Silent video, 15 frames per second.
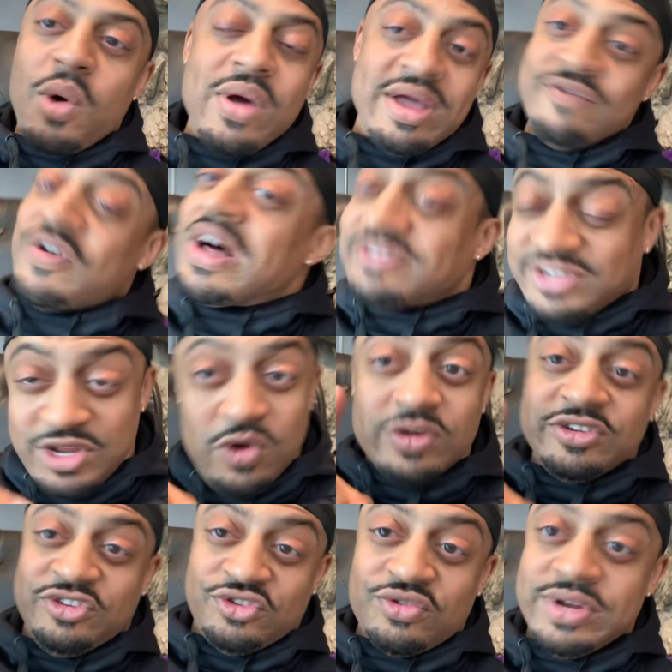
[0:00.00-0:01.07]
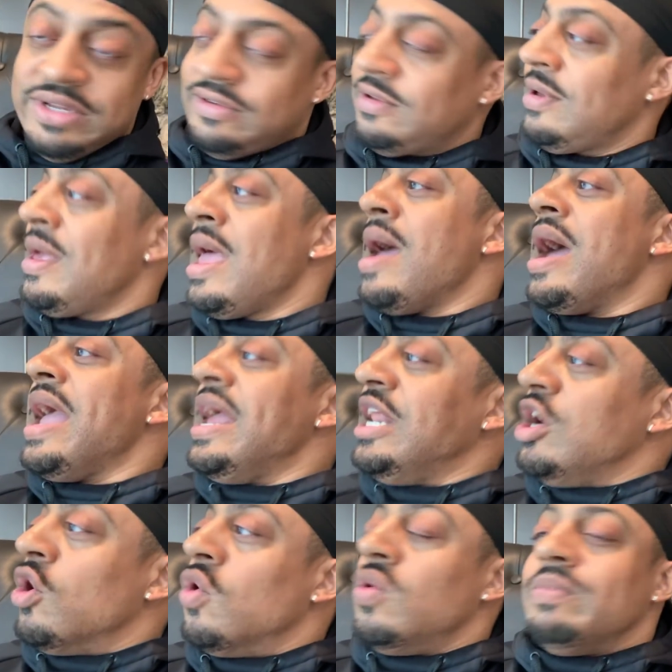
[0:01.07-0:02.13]
if I see you on the streets,
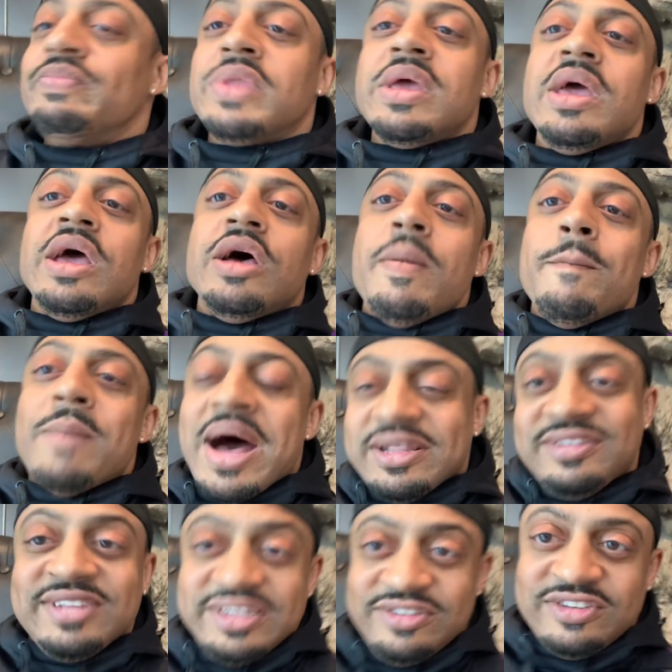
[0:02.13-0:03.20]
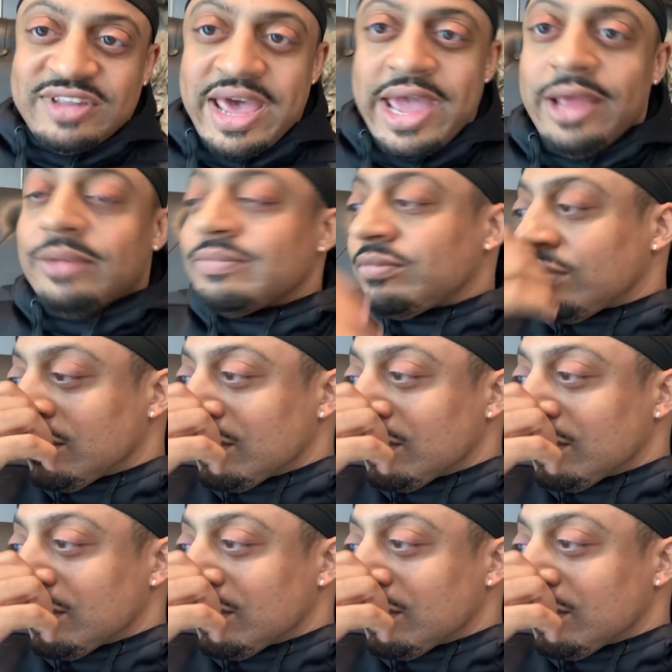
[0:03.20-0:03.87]
anywho, my sensei,